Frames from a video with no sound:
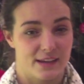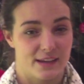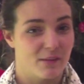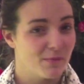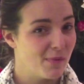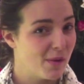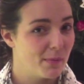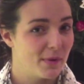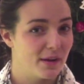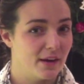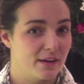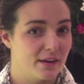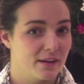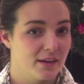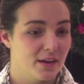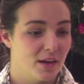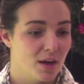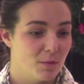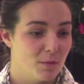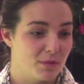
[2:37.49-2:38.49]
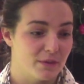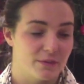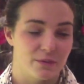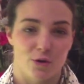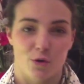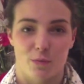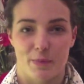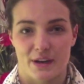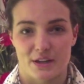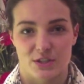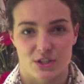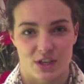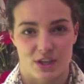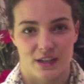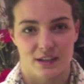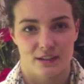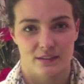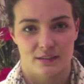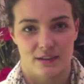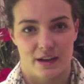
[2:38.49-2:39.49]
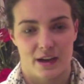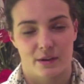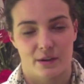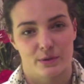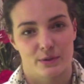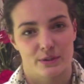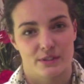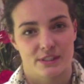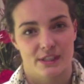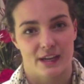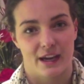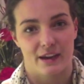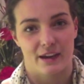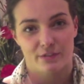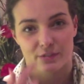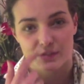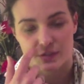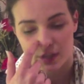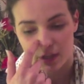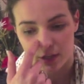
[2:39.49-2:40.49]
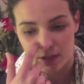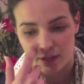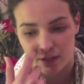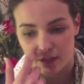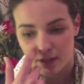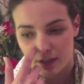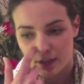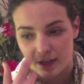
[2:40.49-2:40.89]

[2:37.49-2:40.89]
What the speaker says: I remember before Beijing I would have to